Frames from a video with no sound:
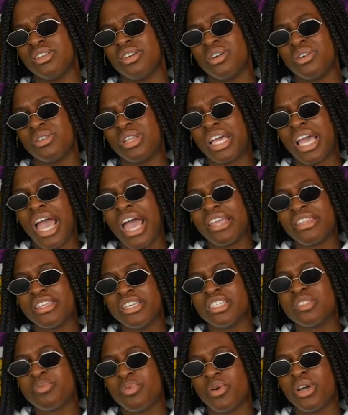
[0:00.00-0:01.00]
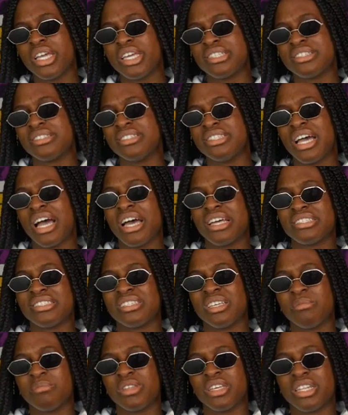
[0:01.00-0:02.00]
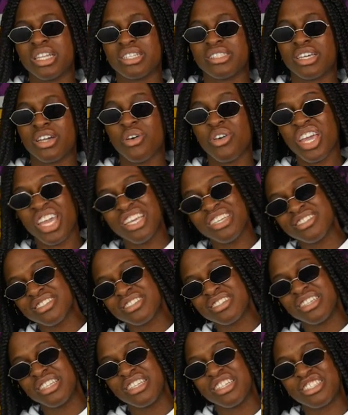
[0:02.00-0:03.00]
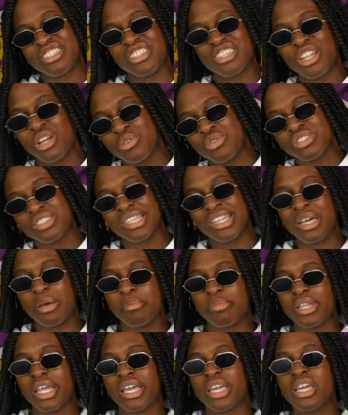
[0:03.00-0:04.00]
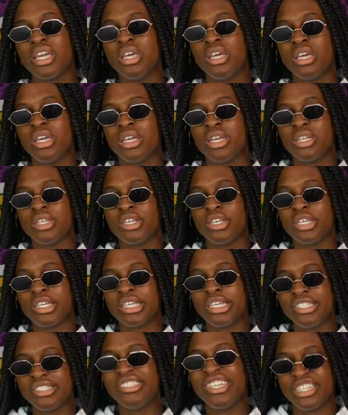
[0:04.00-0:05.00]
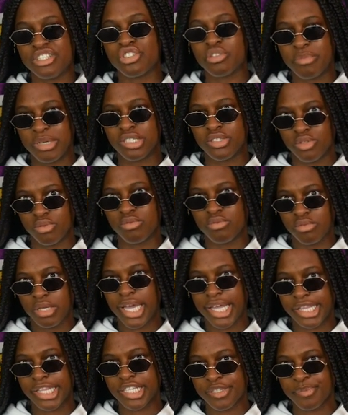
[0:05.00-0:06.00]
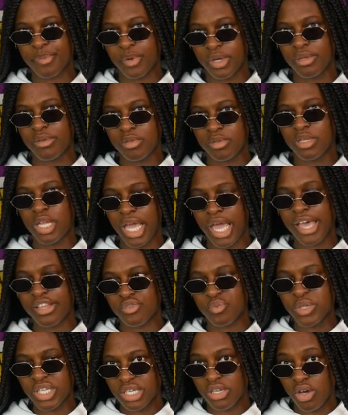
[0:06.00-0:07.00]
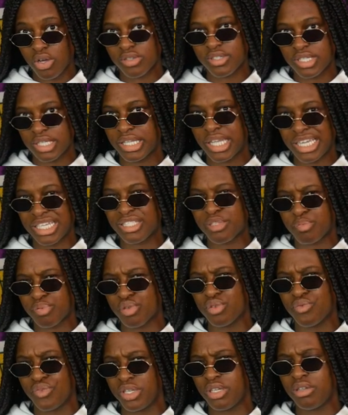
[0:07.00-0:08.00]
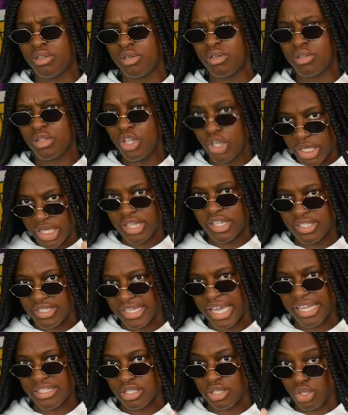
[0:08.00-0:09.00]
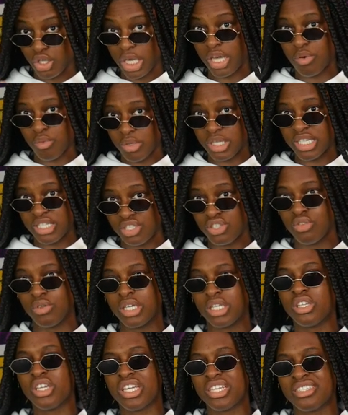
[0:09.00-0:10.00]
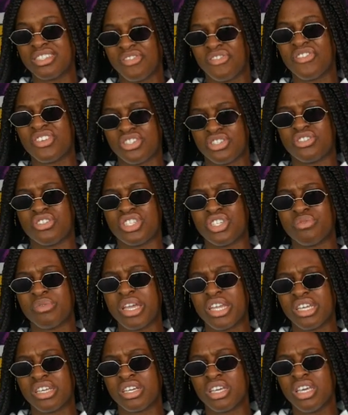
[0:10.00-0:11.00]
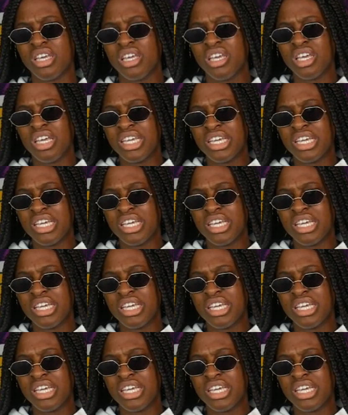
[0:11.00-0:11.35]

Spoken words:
You know, like at this point, it's not something that's like, okay, he's just in a slow slump. Like, he's detrimental at this point, as we can all see, like it's proven. Look at the stats, look at what he's doing, look at his efficiency rating.